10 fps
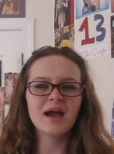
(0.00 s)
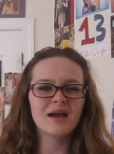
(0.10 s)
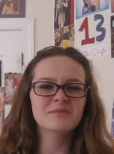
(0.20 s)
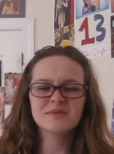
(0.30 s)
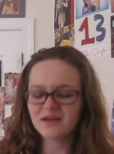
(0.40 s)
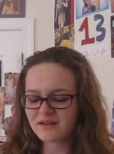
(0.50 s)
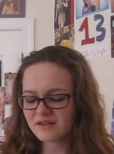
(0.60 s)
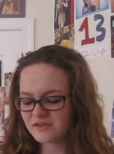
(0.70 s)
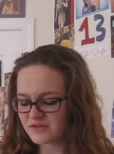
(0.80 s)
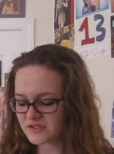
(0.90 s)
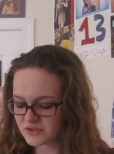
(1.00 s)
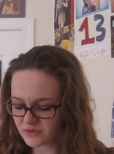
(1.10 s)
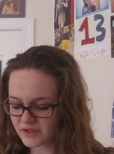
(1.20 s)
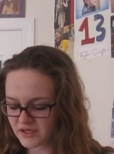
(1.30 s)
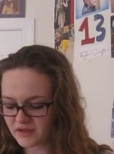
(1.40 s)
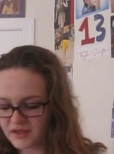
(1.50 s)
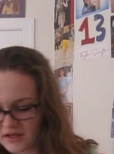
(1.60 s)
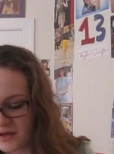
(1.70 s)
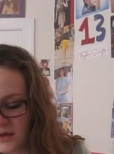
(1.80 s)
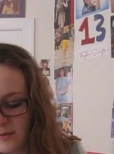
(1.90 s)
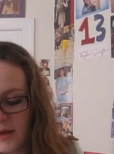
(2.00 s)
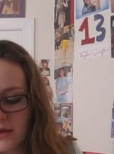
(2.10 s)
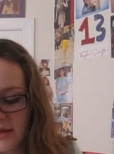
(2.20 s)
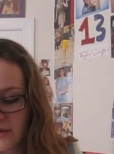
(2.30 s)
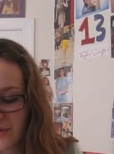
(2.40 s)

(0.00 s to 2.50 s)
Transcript: I'm telling you the story again about like